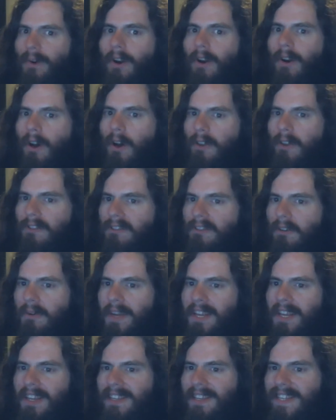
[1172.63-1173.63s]
are also
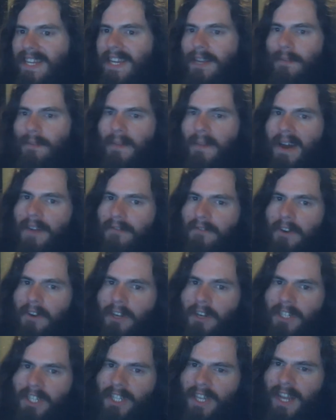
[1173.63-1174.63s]
indeed by
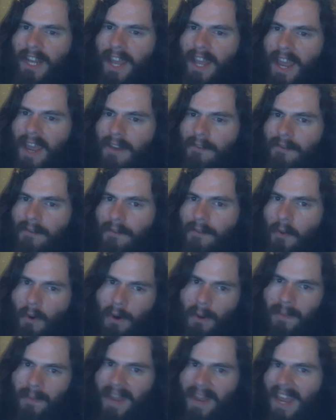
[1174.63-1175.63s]
function and form